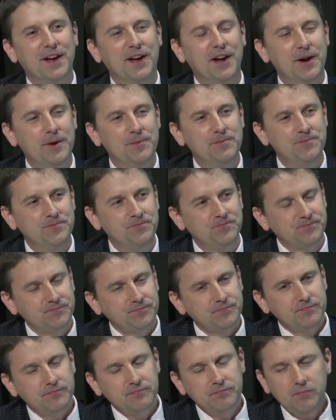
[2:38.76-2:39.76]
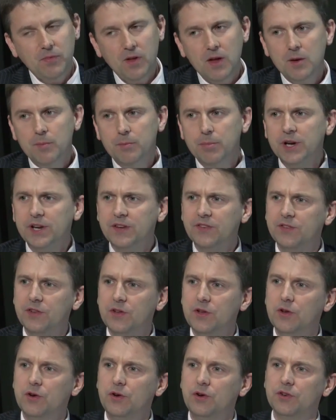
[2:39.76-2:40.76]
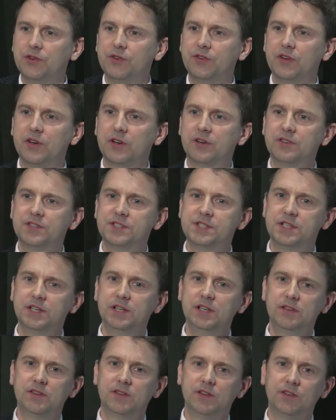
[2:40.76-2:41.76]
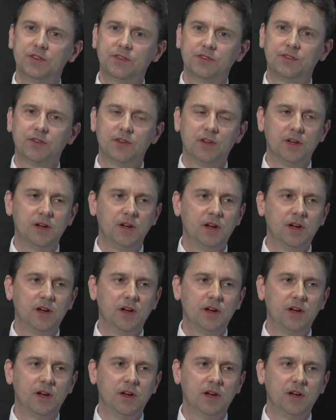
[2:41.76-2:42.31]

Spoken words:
But it's not a critique that's